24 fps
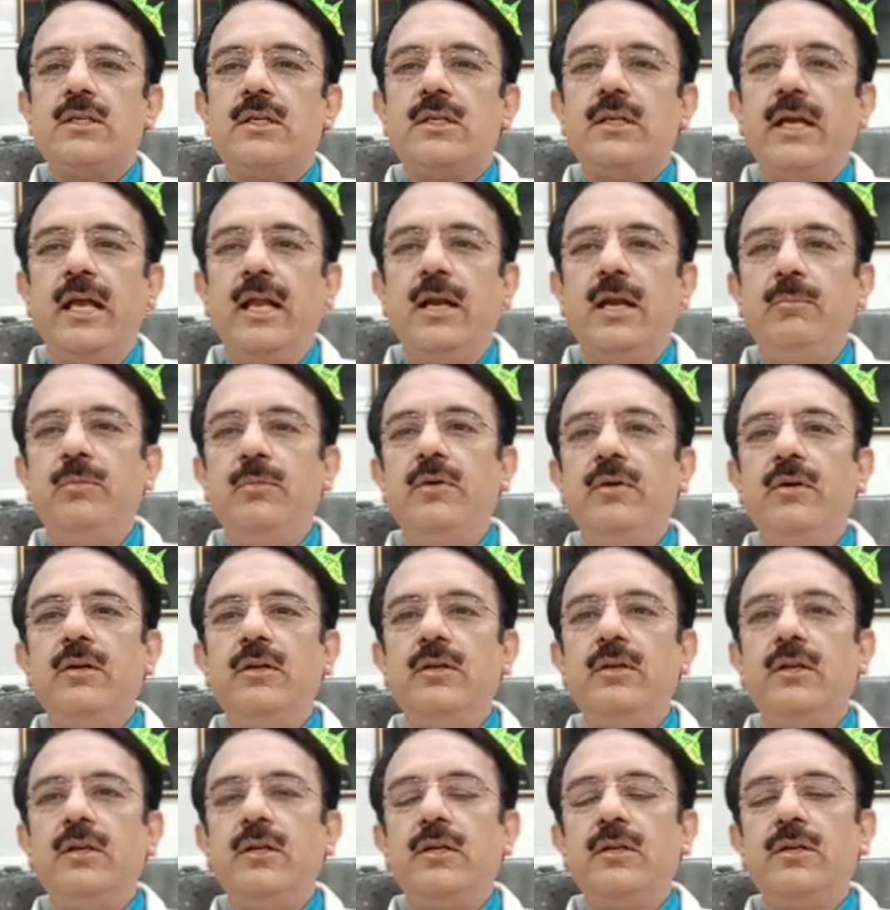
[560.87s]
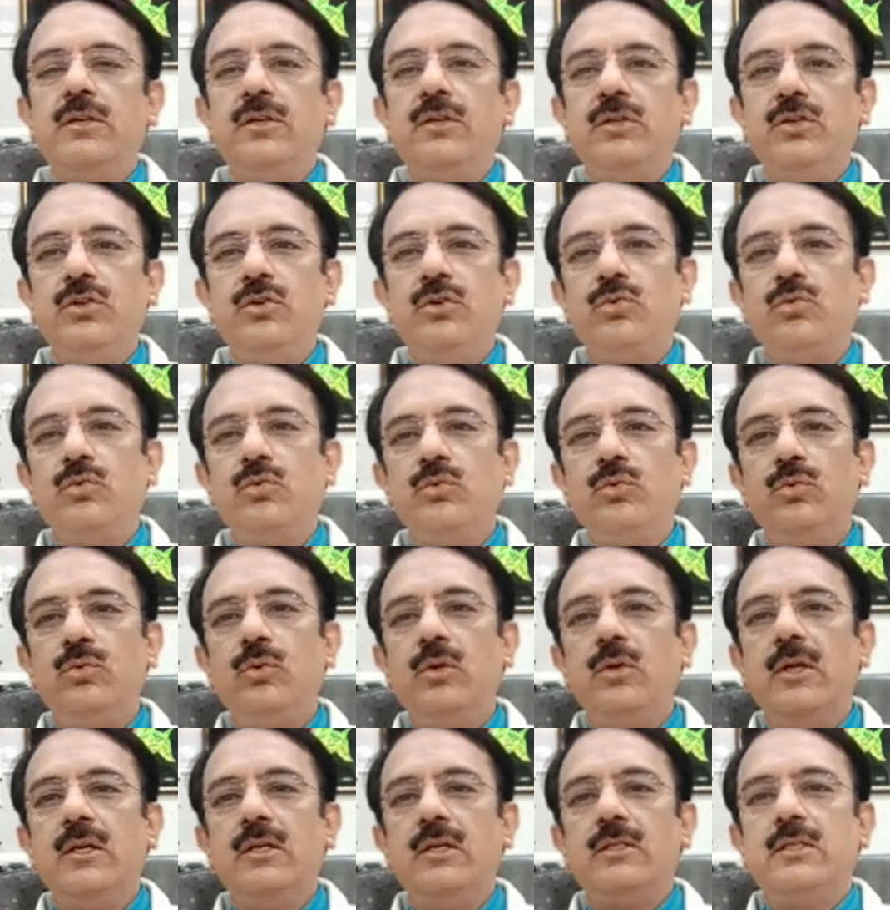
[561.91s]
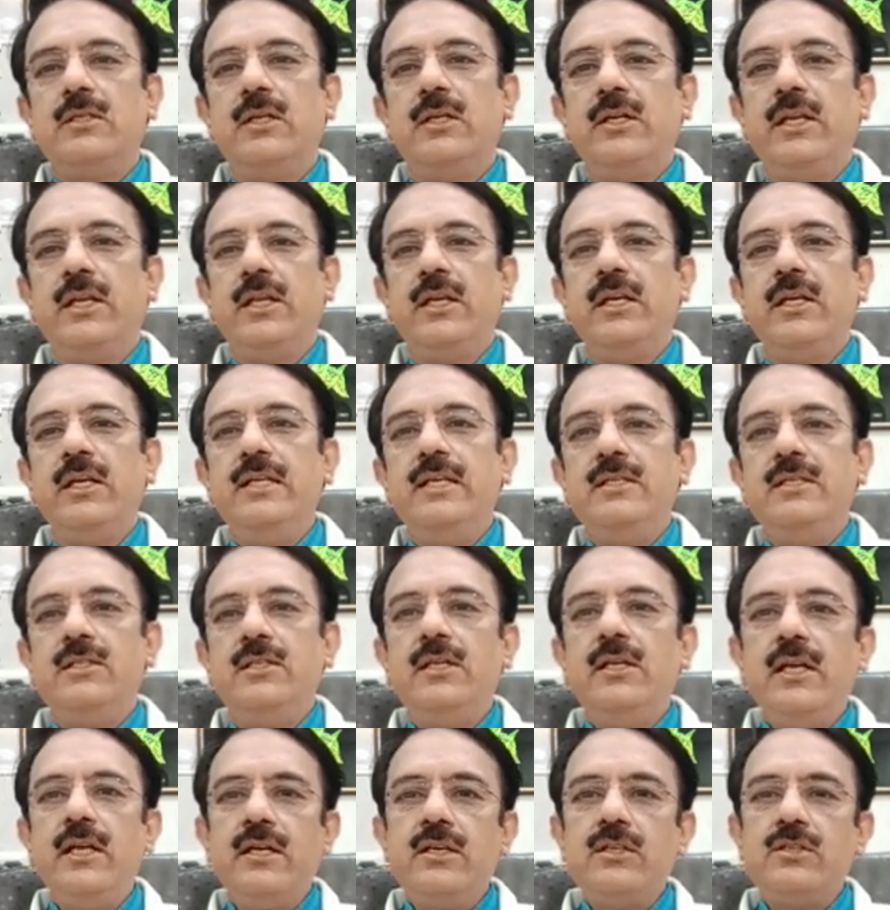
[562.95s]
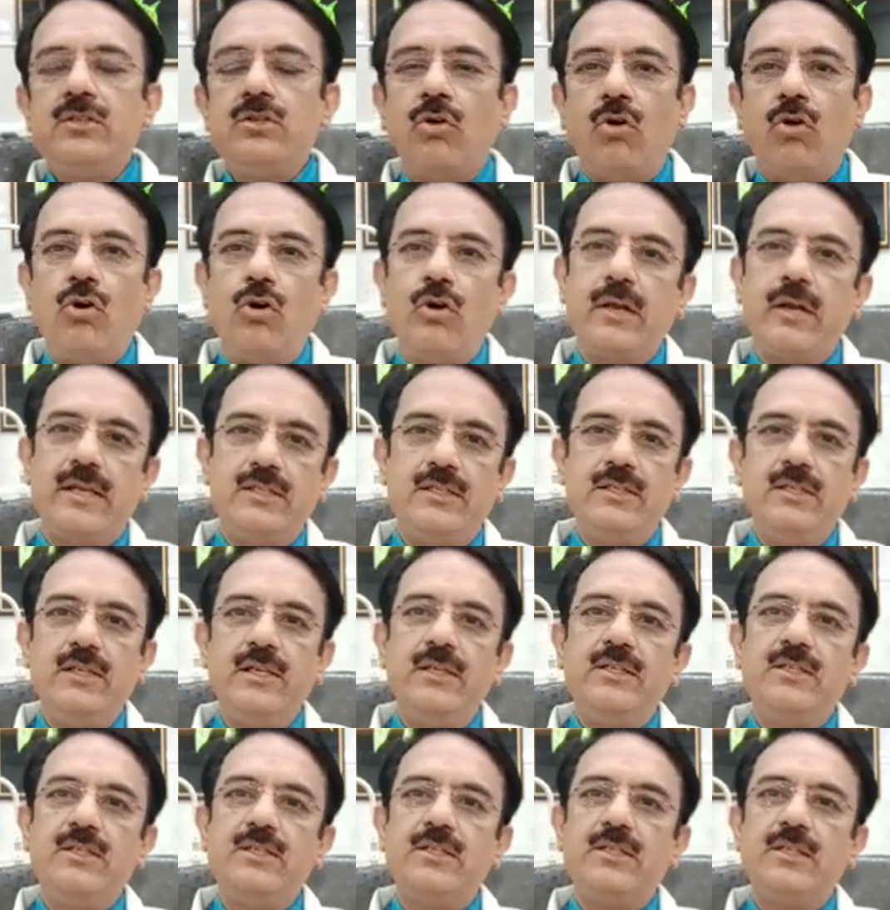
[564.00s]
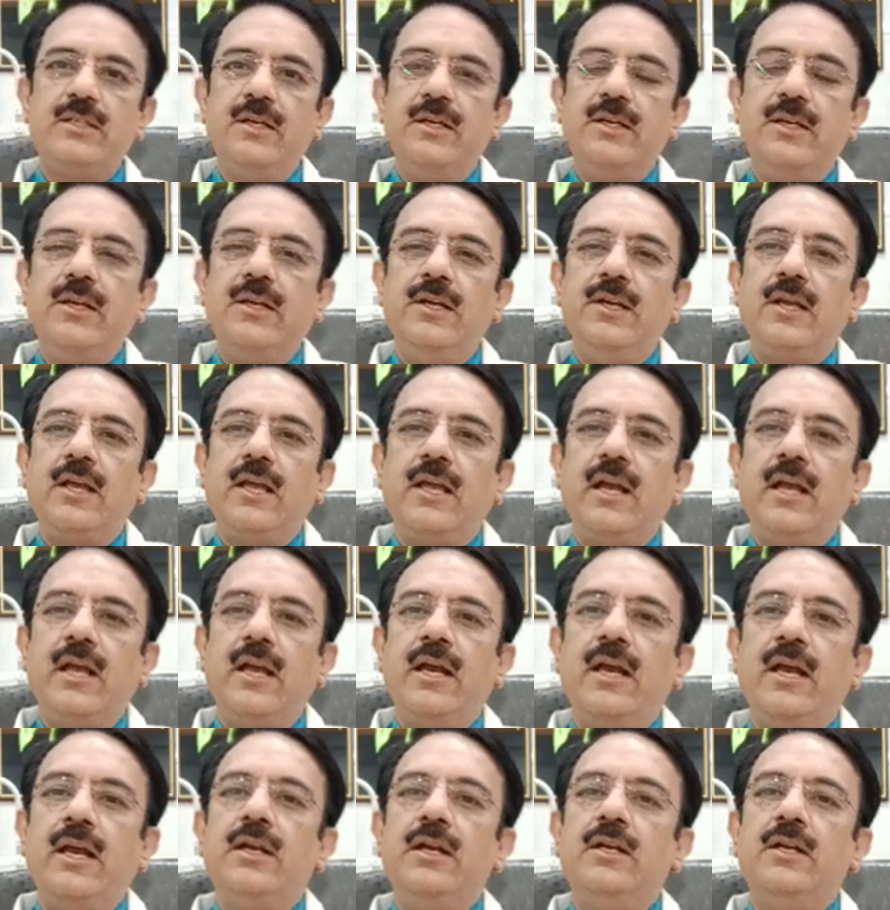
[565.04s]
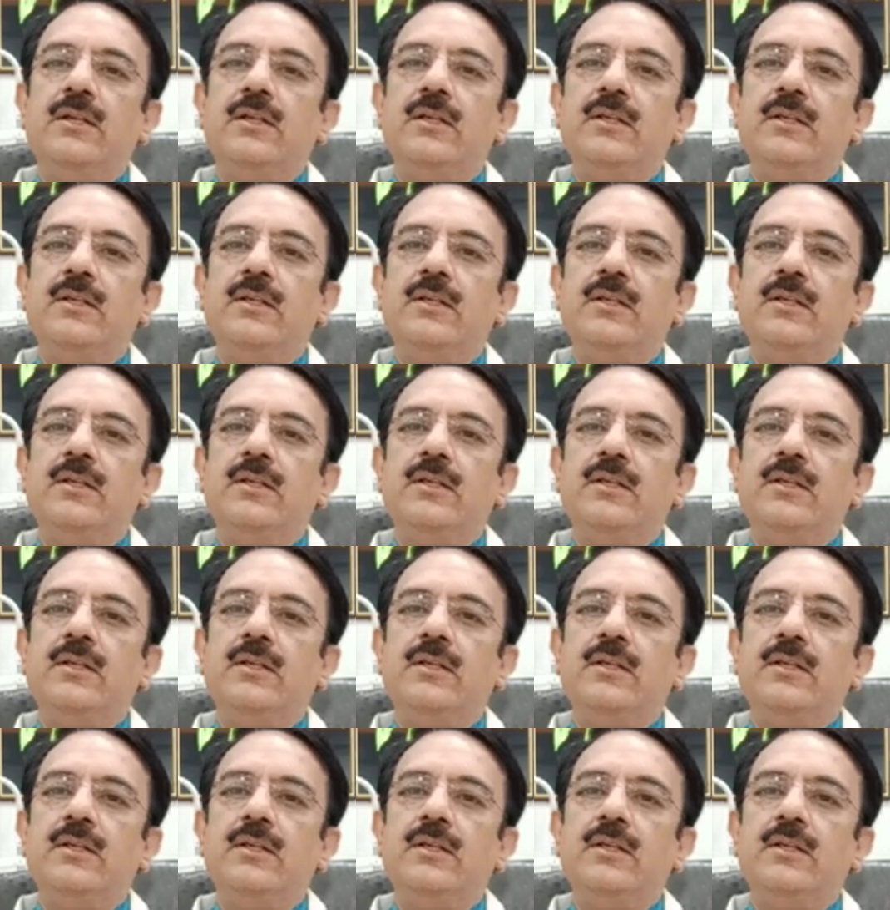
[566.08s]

helped due to certain incidents or accidents, and